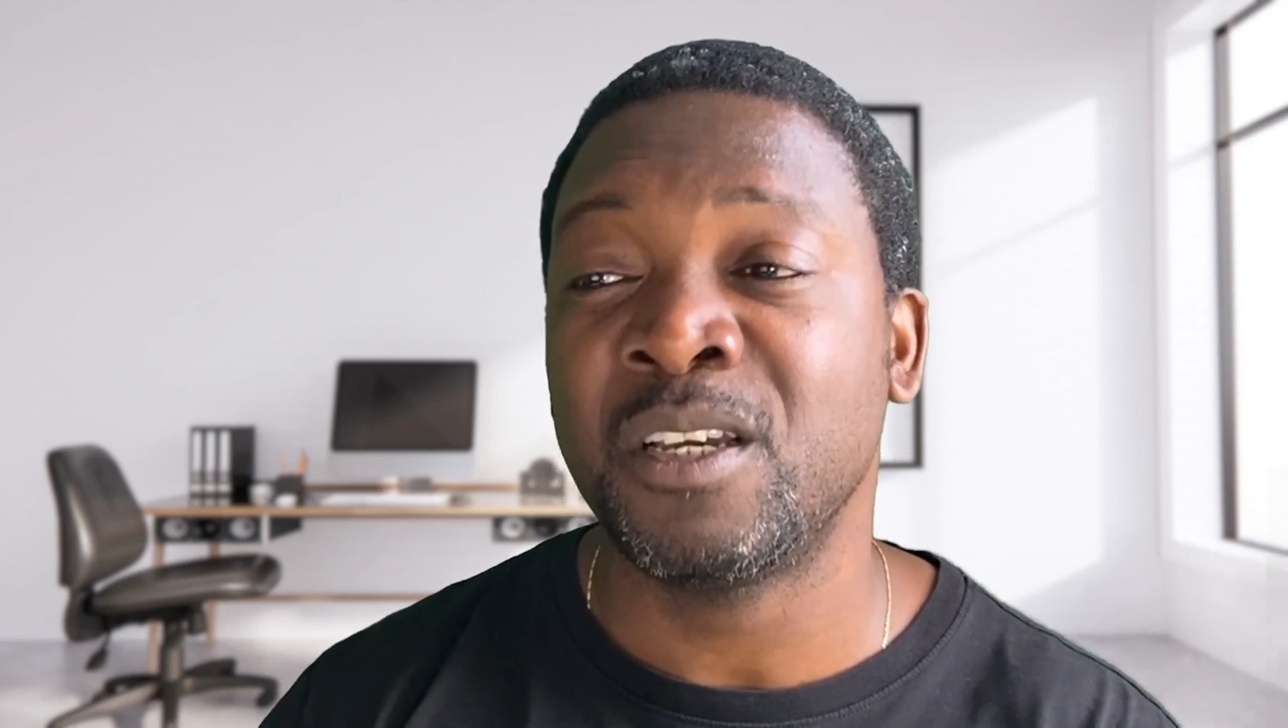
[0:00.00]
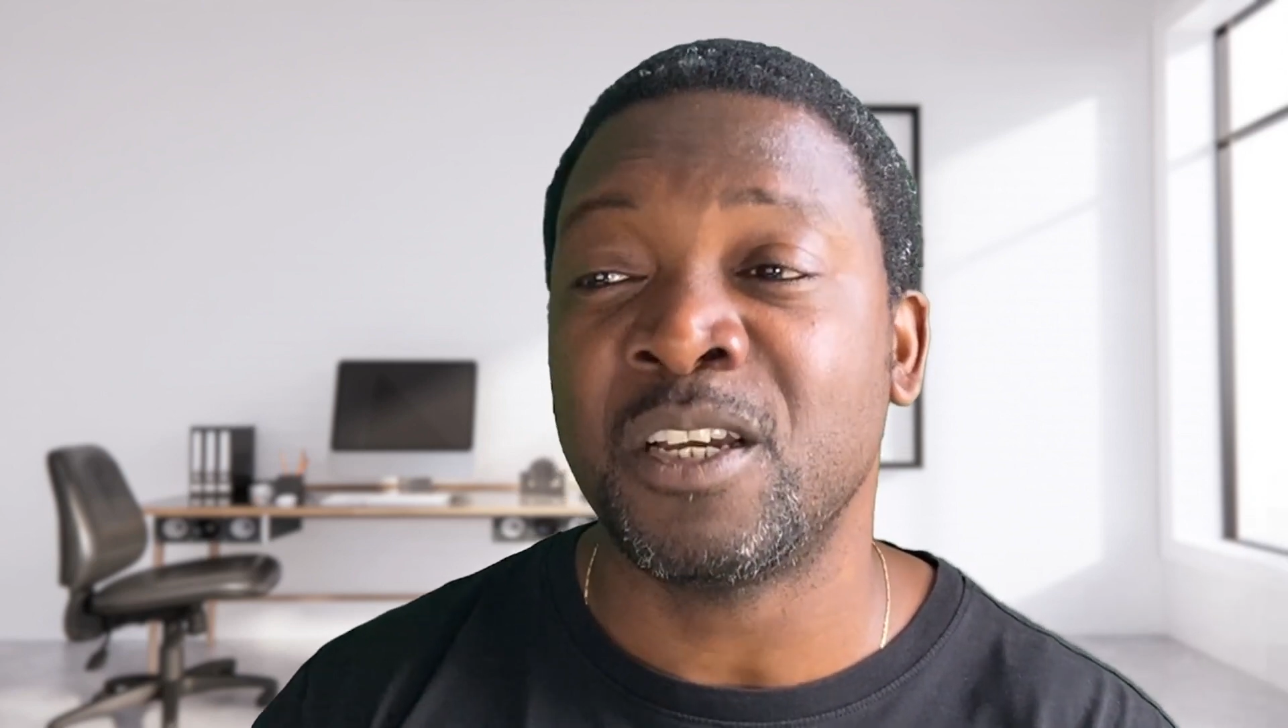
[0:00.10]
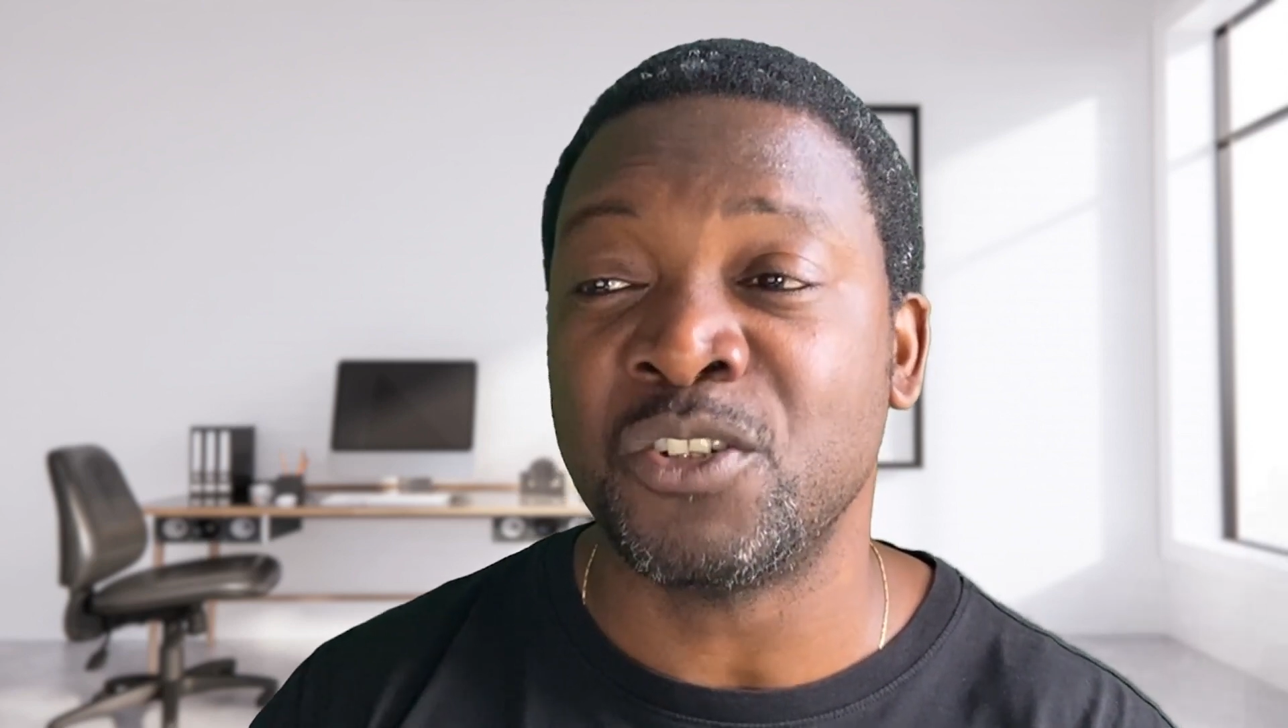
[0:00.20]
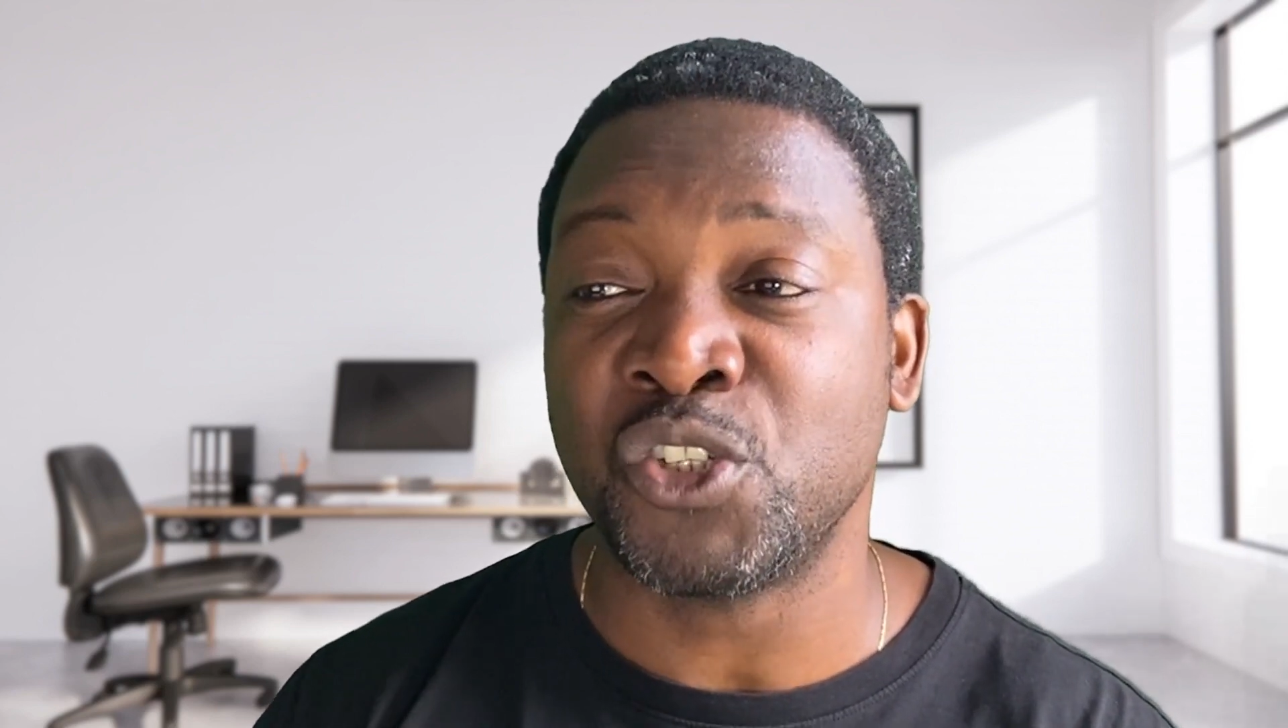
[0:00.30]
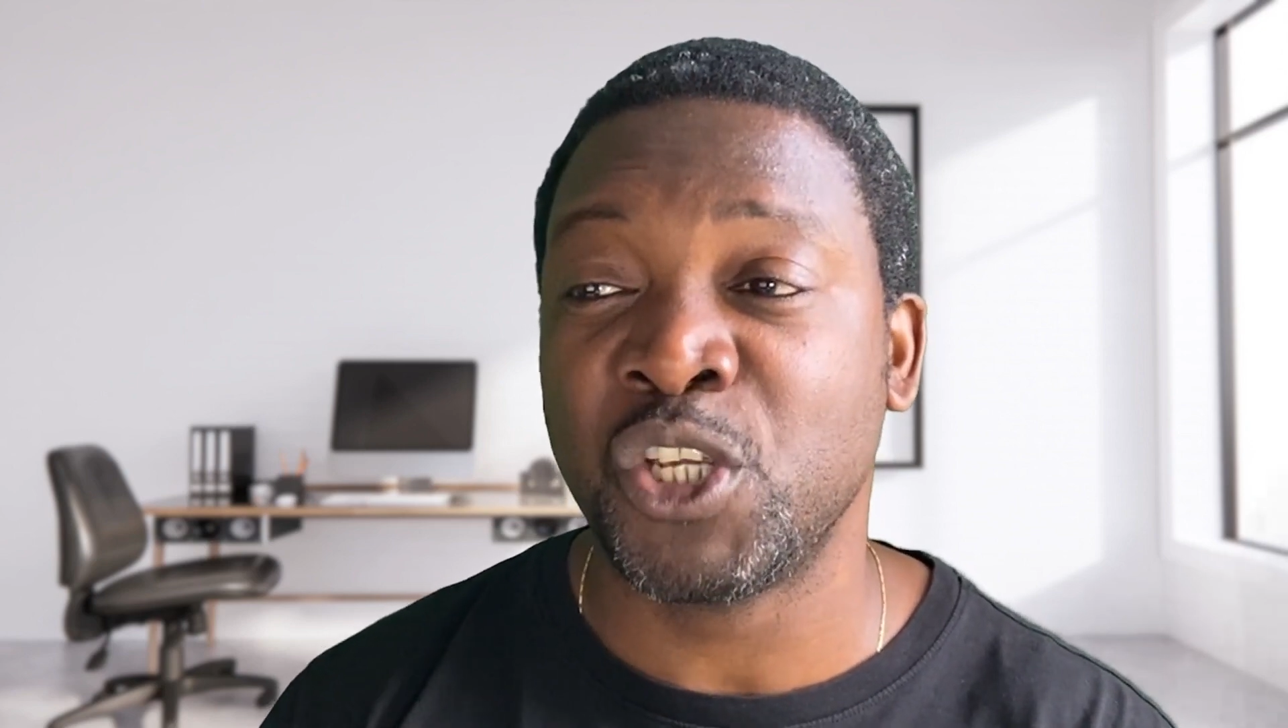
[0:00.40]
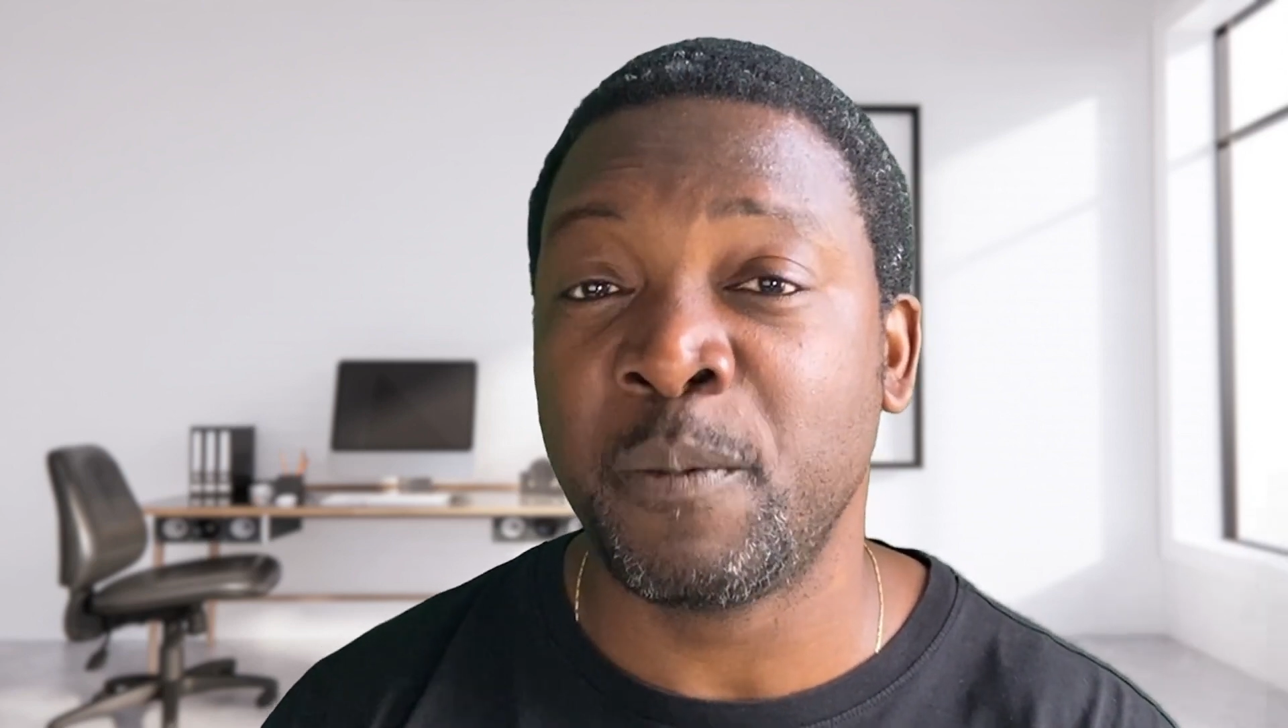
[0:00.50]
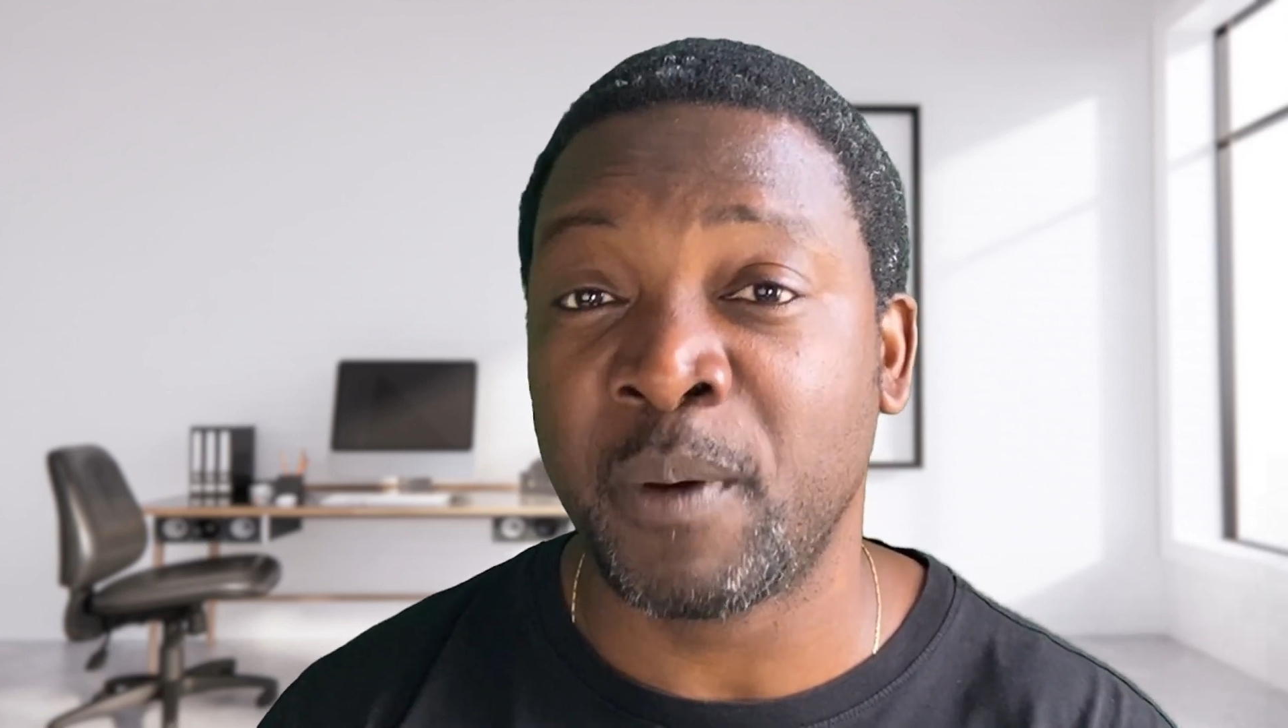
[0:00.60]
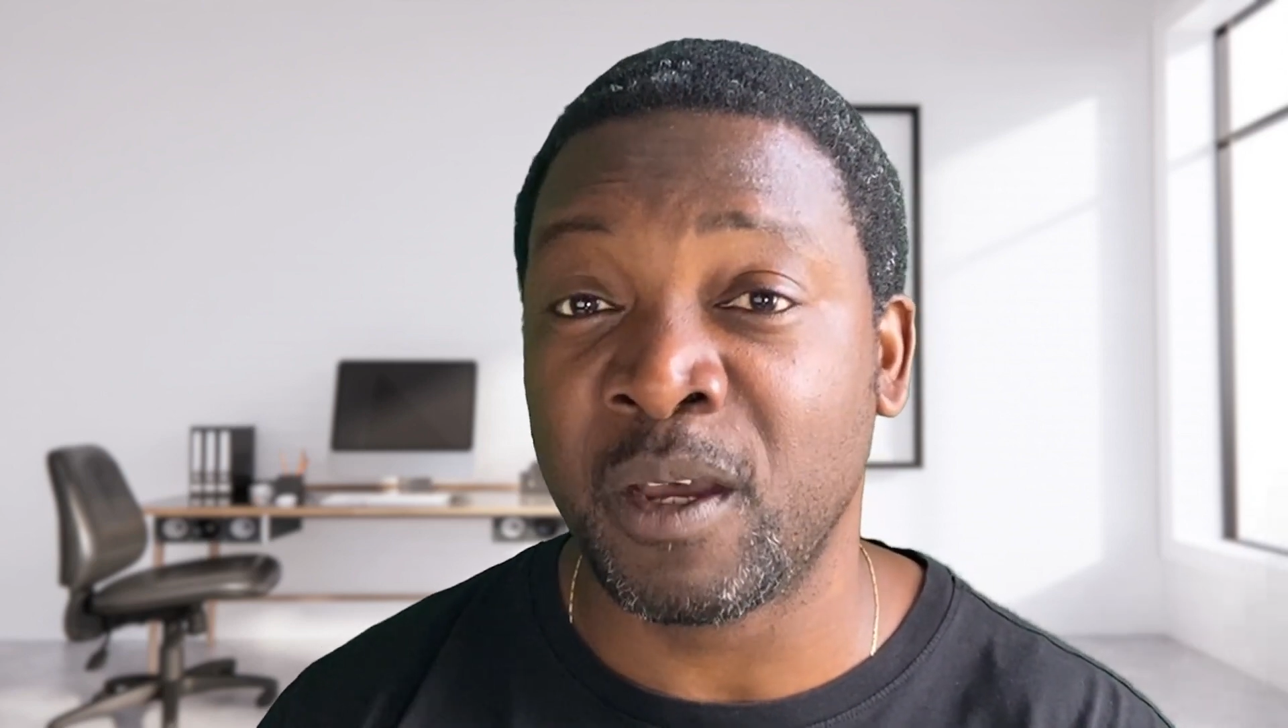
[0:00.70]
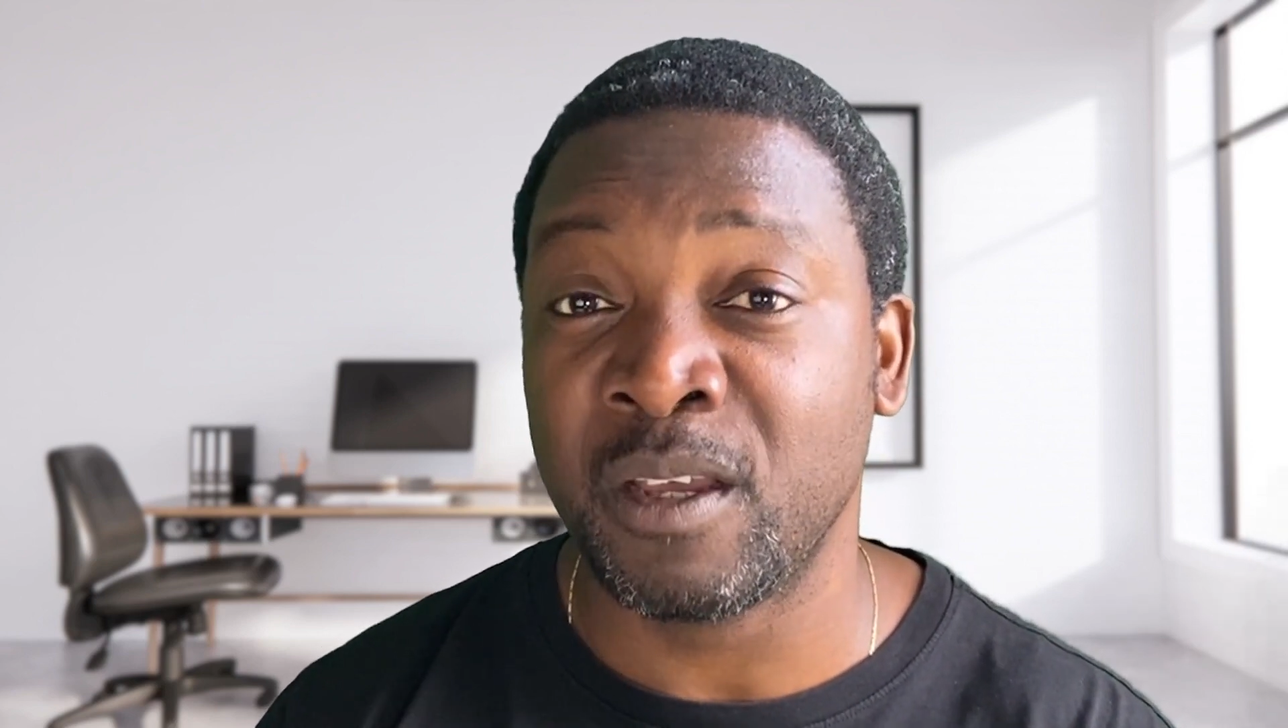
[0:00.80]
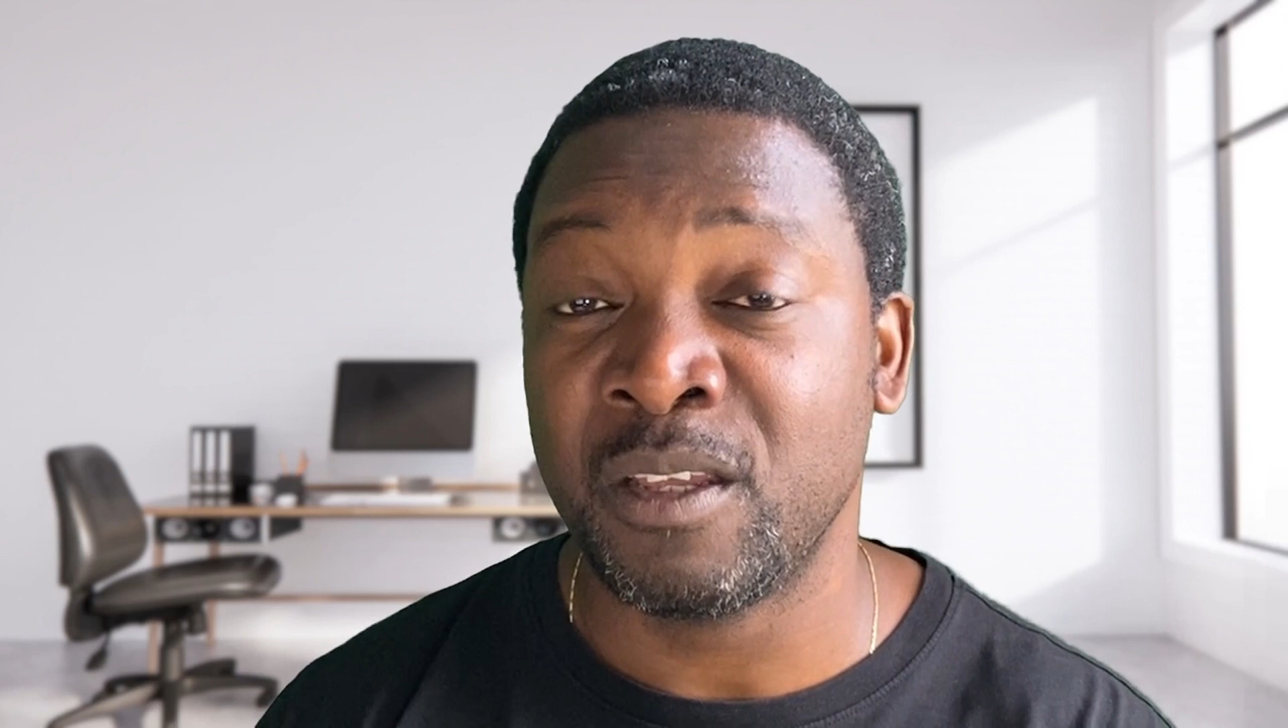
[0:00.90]
and
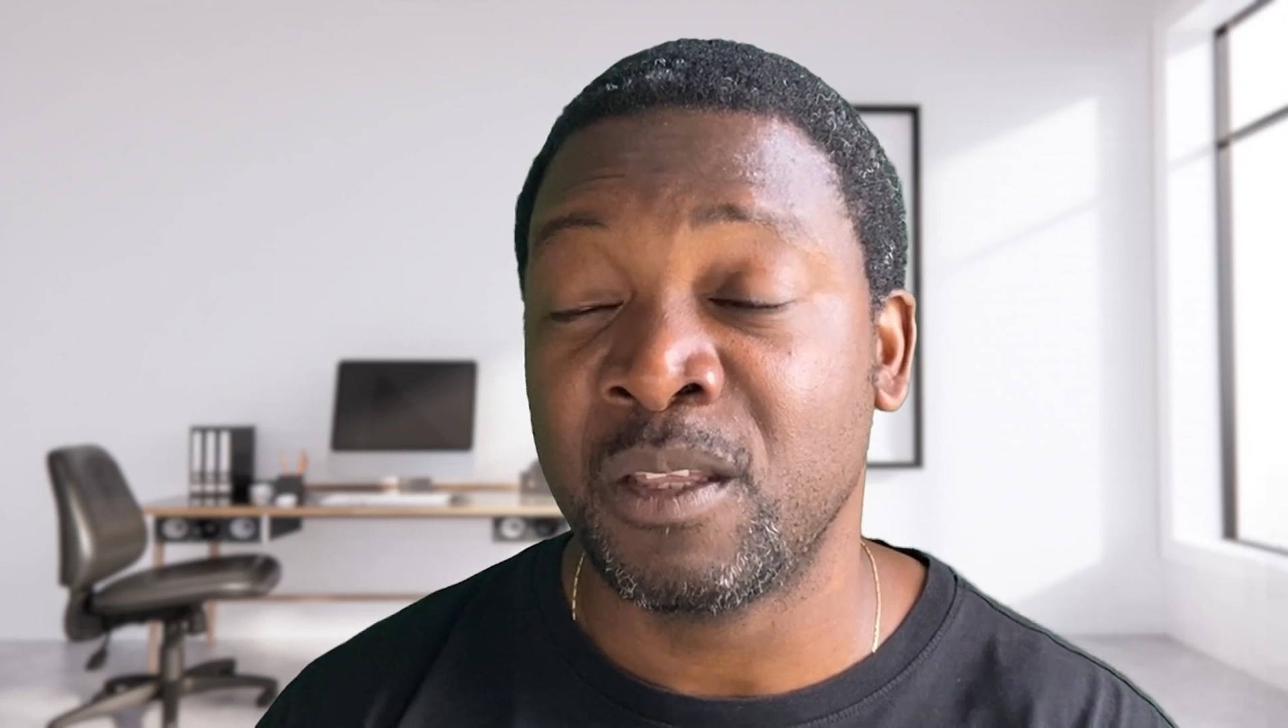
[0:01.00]
cheaper